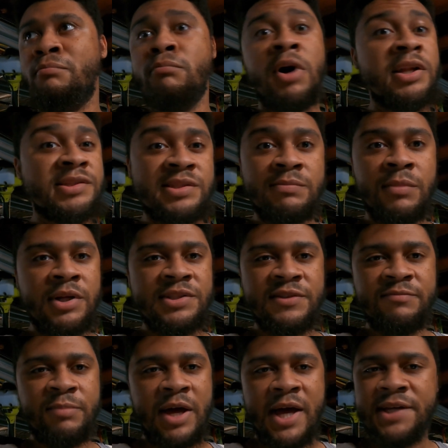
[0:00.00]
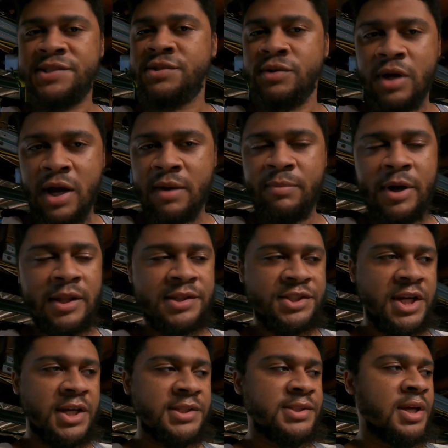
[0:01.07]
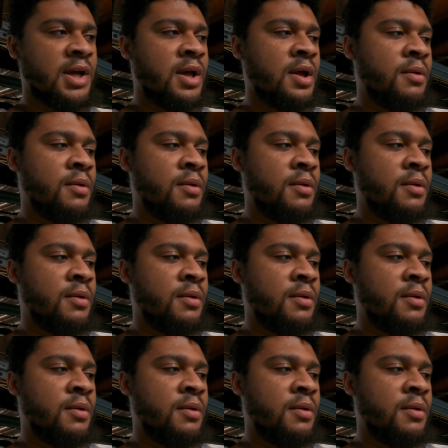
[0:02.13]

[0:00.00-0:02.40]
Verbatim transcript: months and months have passed, so I apologize.